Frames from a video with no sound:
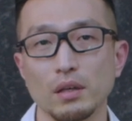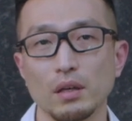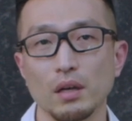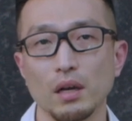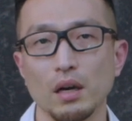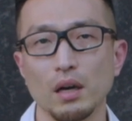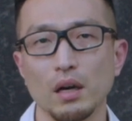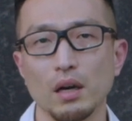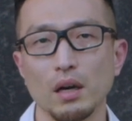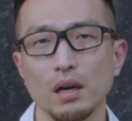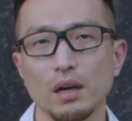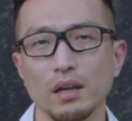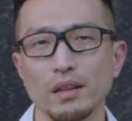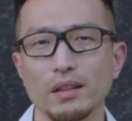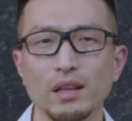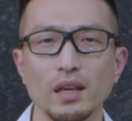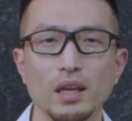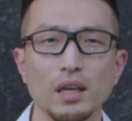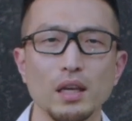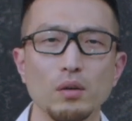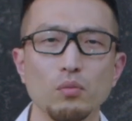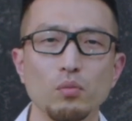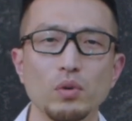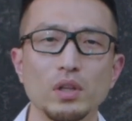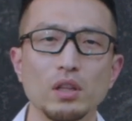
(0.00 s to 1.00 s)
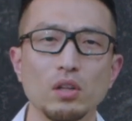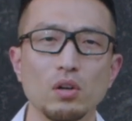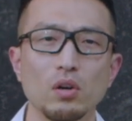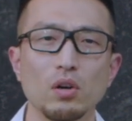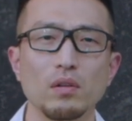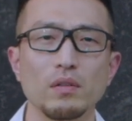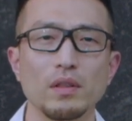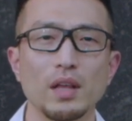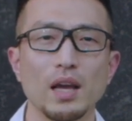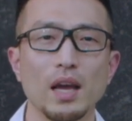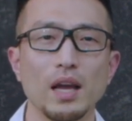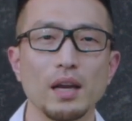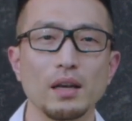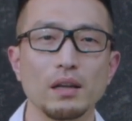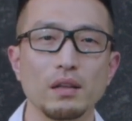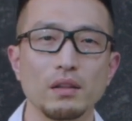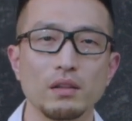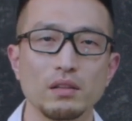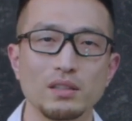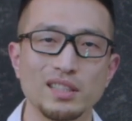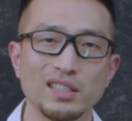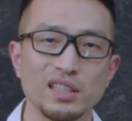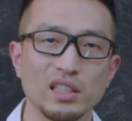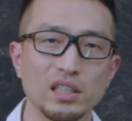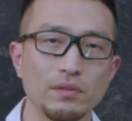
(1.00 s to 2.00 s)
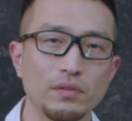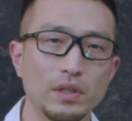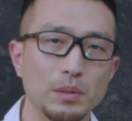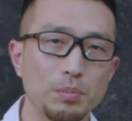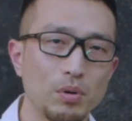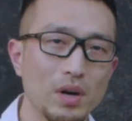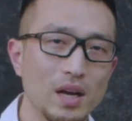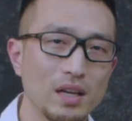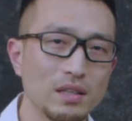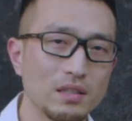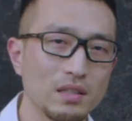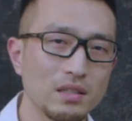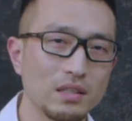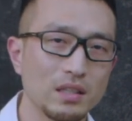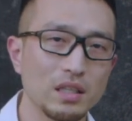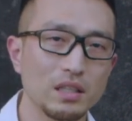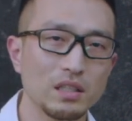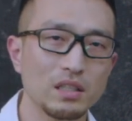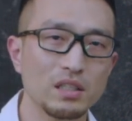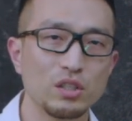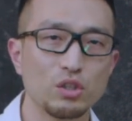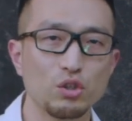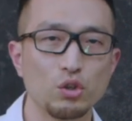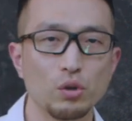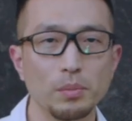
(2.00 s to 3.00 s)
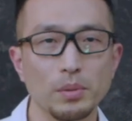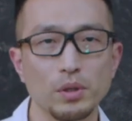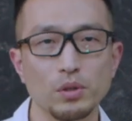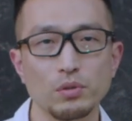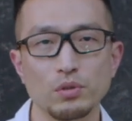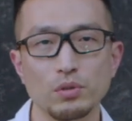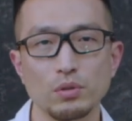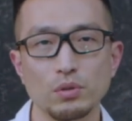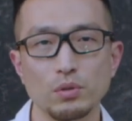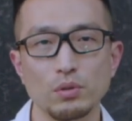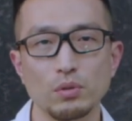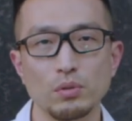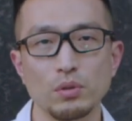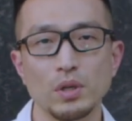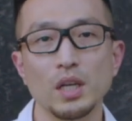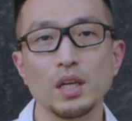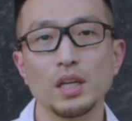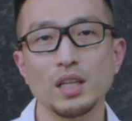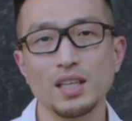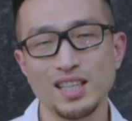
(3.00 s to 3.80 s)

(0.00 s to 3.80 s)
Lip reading: And then we learned that the delivery process can contribute to